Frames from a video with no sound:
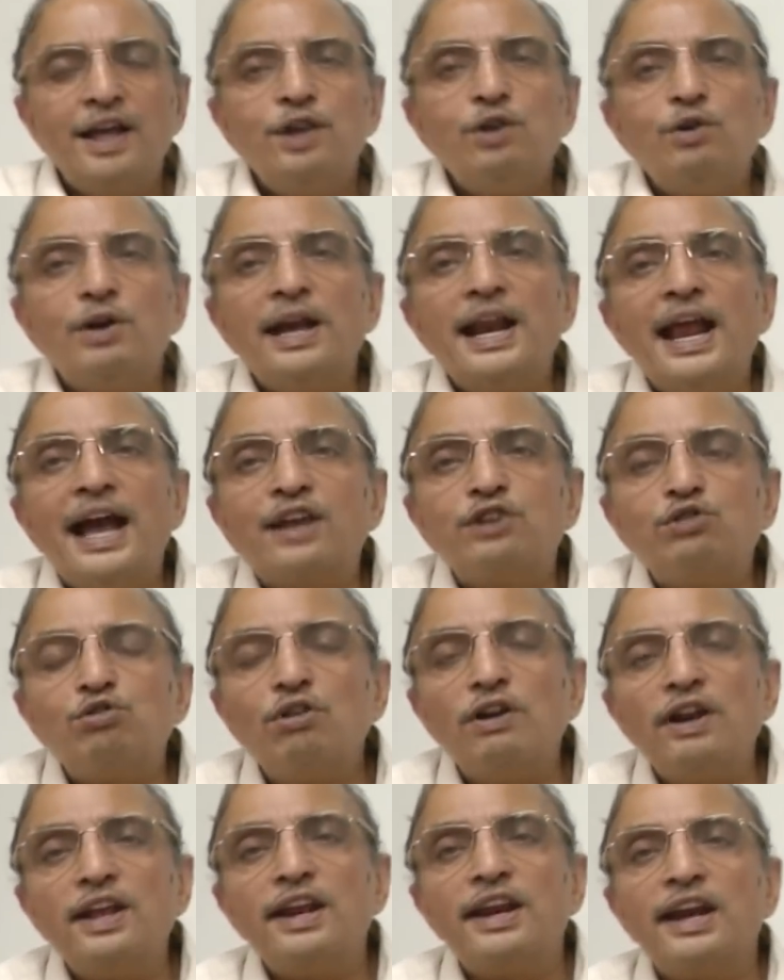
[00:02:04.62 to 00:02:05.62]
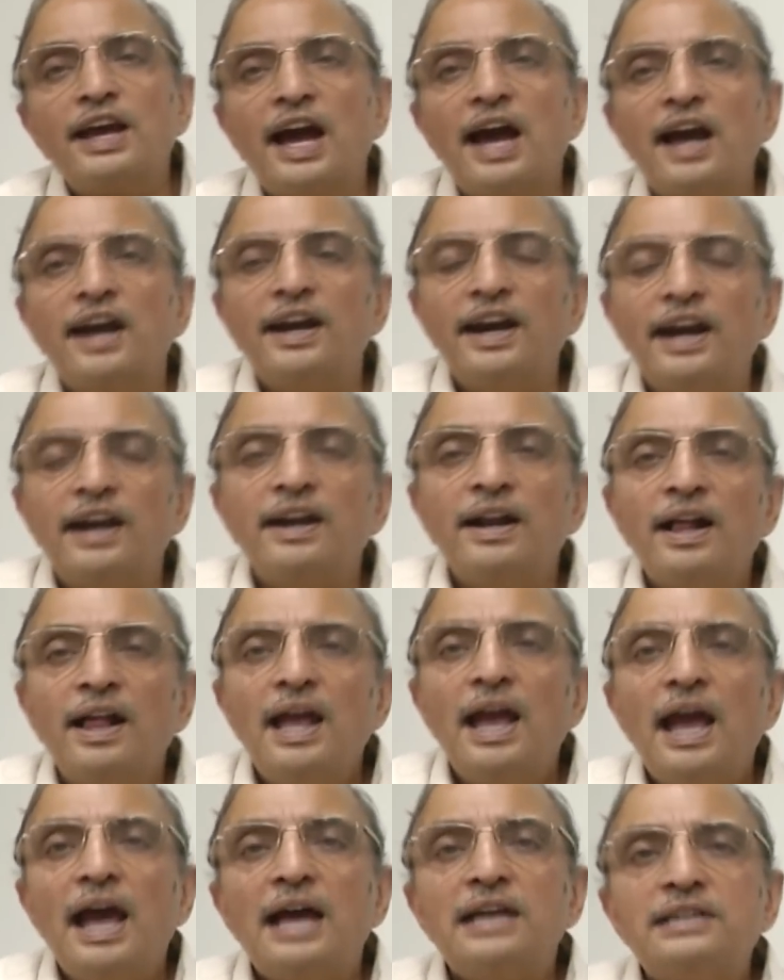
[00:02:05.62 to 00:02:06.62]
you can actually regard it
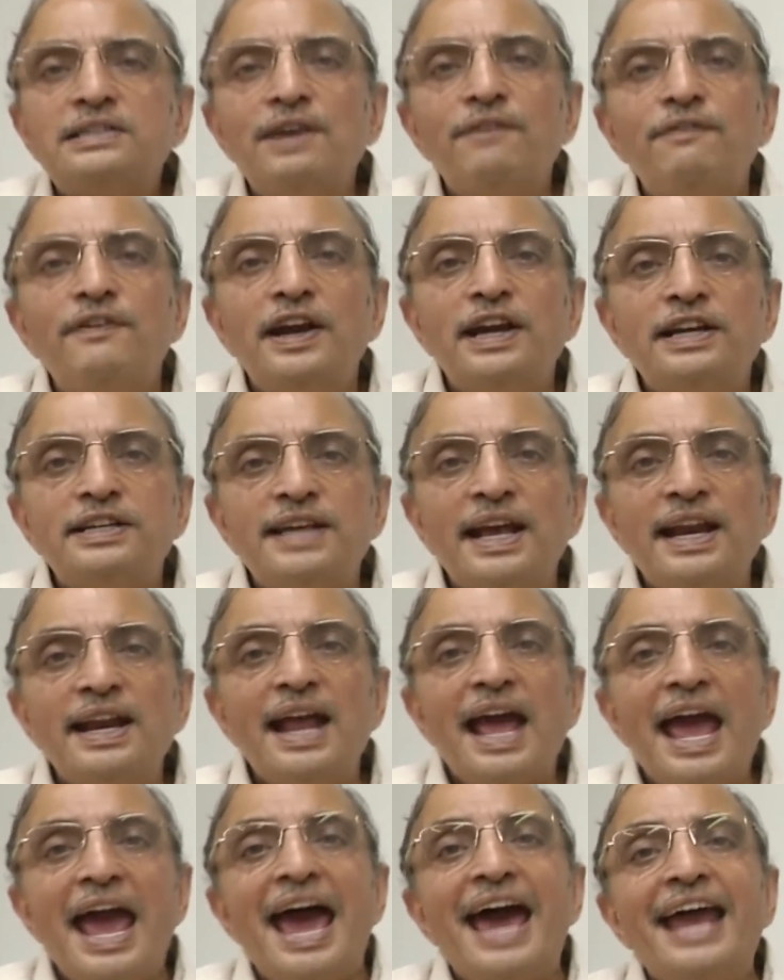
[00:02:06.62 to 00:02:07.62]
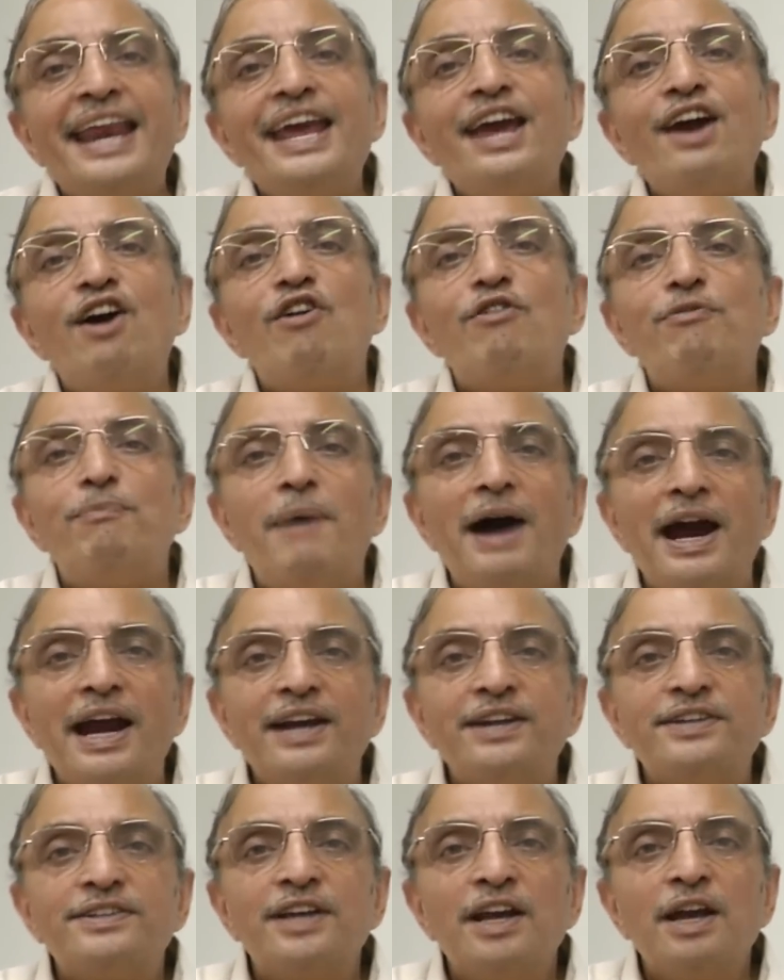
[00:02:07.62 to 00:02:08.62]
as if it is an array of
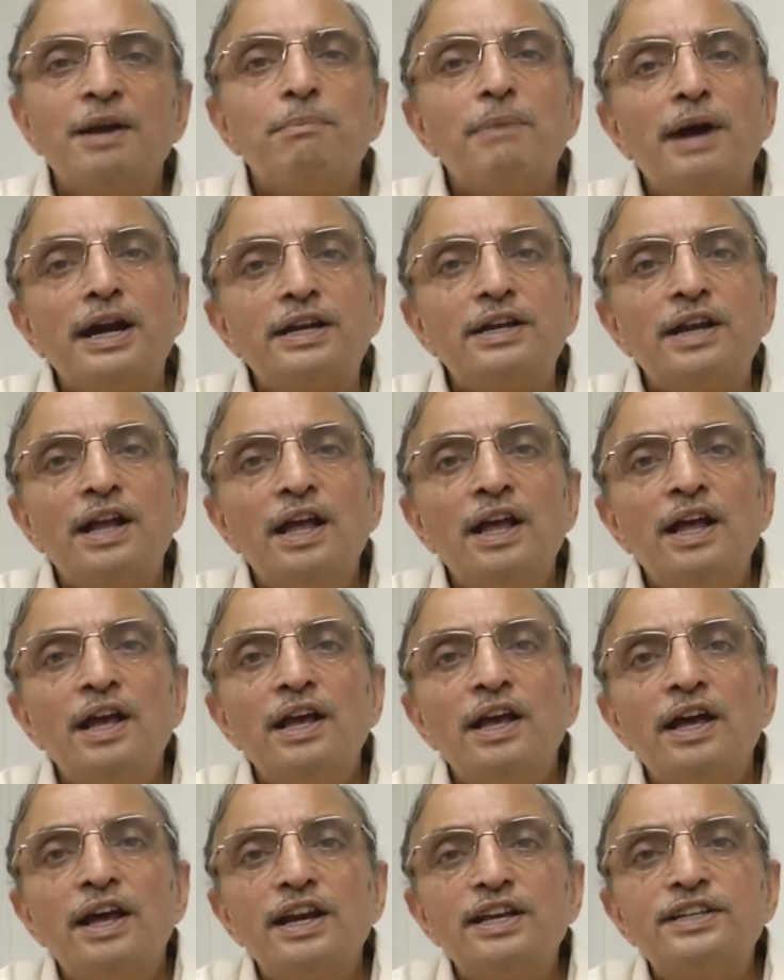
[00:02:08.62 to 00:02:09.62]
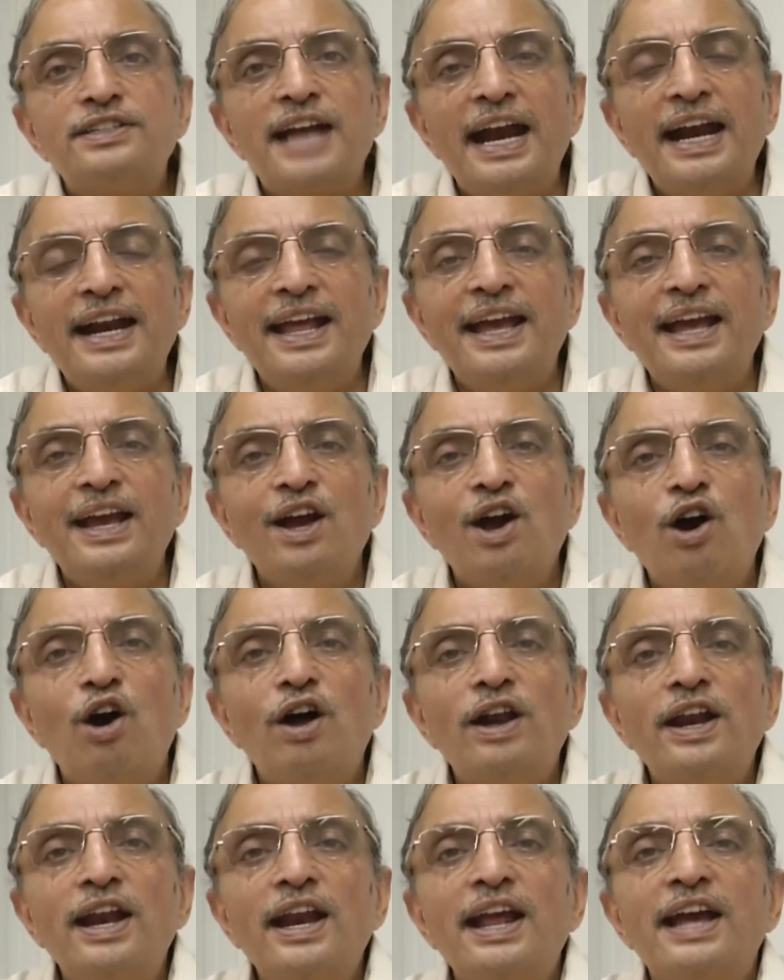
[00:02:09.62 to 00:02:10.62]
bytes, but residing
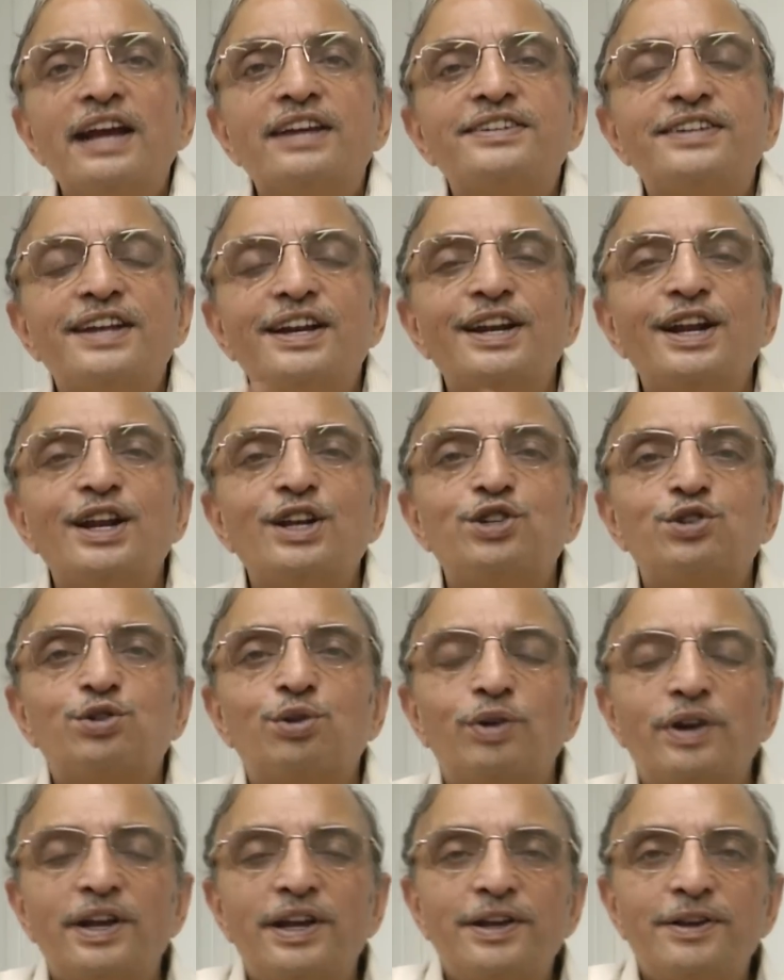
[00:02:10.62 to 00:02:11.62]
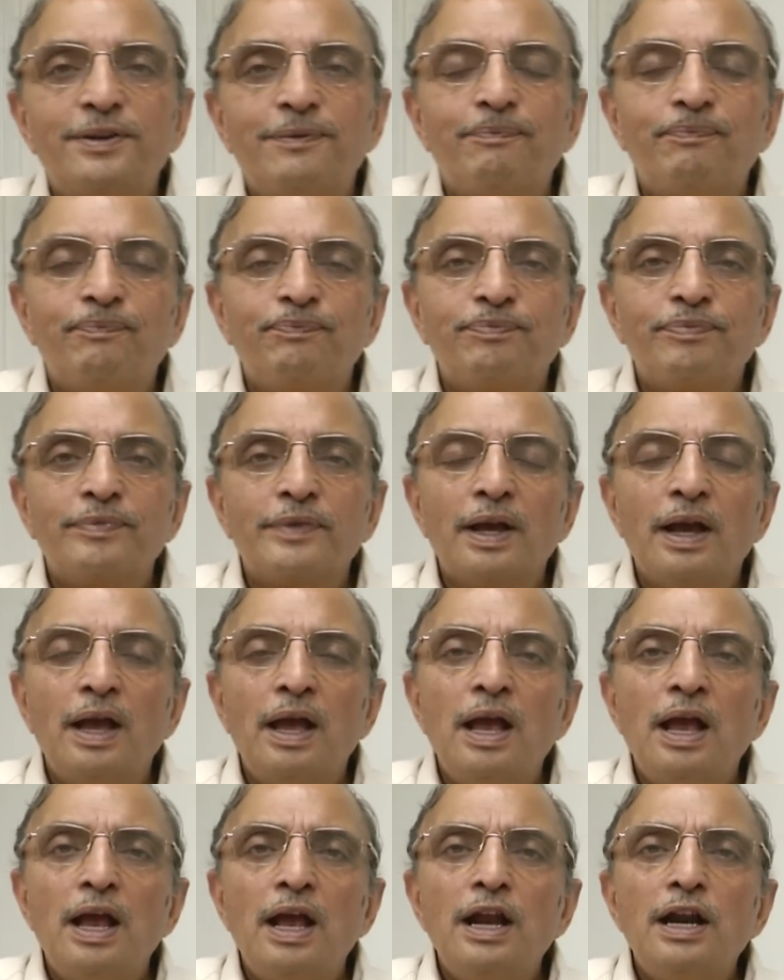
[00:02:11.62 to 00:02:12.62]
on an external storage.
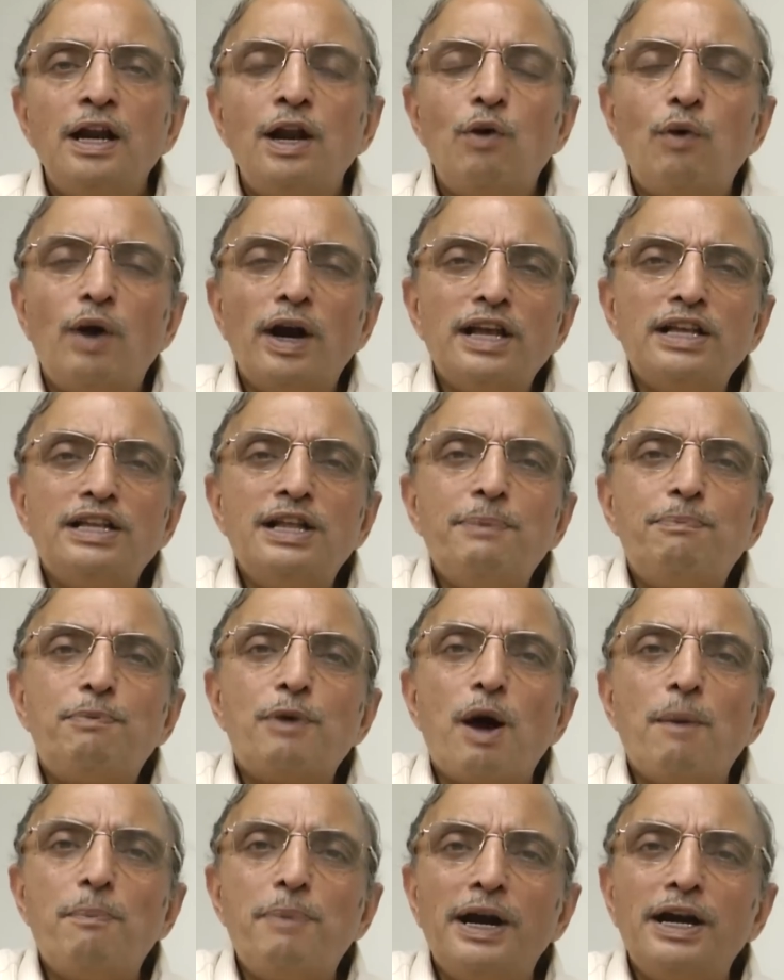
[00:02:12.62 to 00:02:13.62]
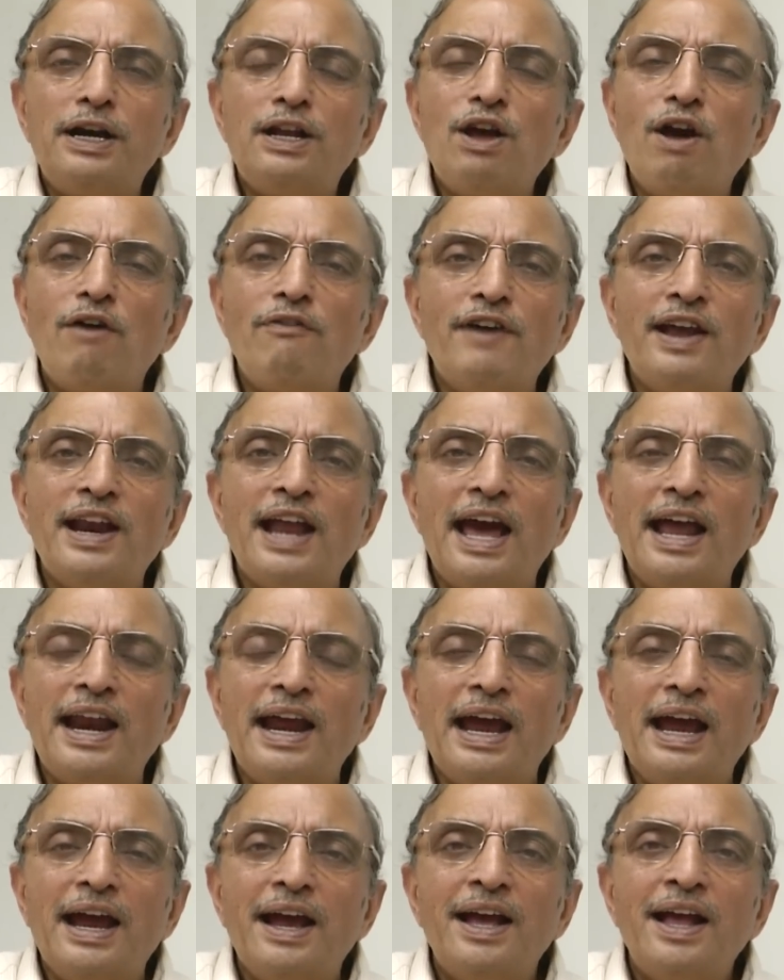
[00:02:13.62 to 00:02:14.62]
Now, what is the property of an
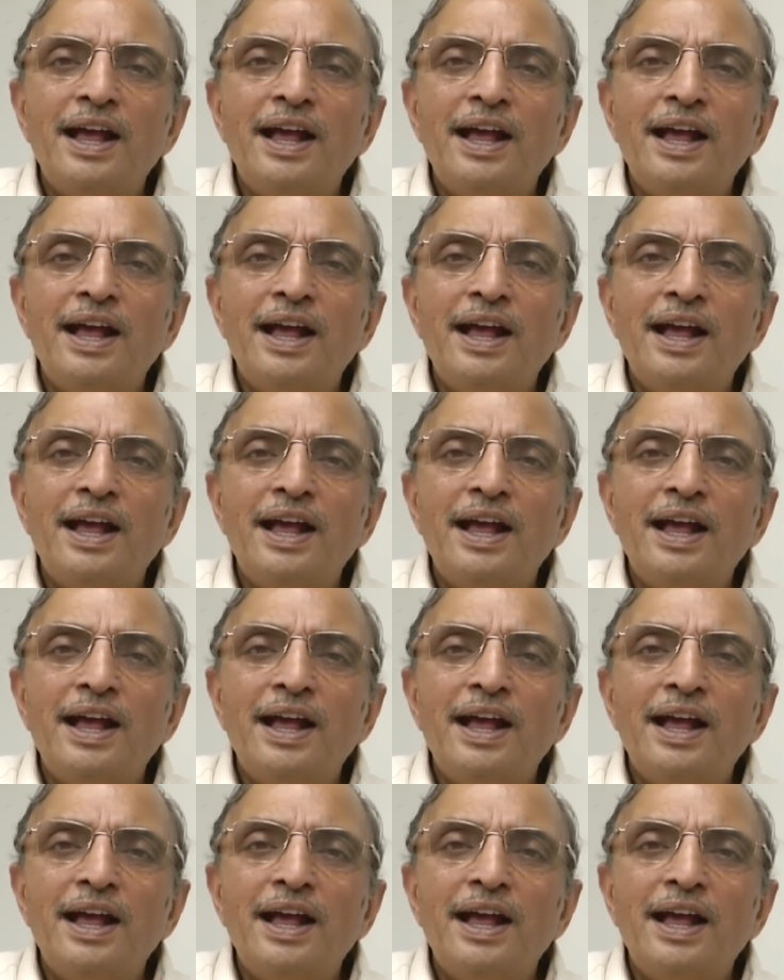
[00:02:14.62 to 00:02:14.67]
array?